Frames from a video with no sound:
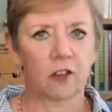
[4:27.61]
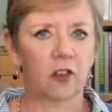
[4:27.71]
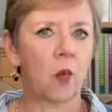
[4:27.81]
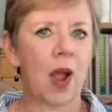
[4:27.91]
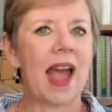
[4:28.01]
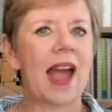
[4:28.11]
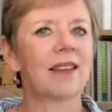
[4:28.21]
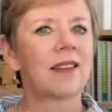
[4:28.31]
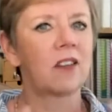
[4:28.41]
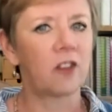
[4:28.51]
So,
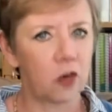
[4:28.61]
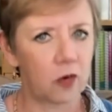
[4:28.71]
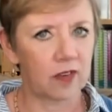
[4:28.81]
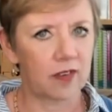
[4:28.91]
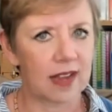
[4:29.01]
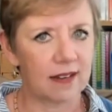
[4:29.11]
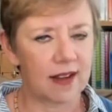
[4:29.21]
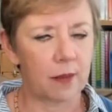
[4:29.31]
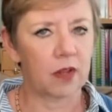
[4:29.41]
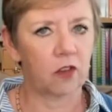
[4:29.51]
as a student can
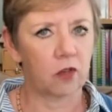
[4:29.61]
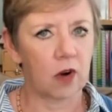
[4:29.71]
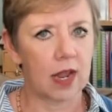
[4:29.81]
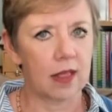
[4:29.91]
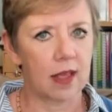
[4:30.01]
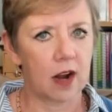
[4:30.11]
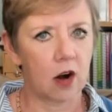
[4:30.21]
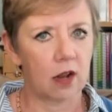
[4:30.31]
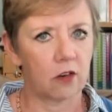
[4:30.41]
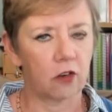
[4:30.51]
demonstrate
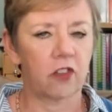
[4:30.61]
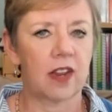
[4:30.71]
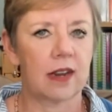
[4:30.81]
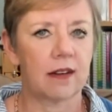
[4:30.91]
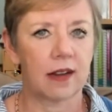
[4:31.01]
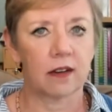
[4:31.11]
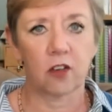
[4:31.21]
their understanding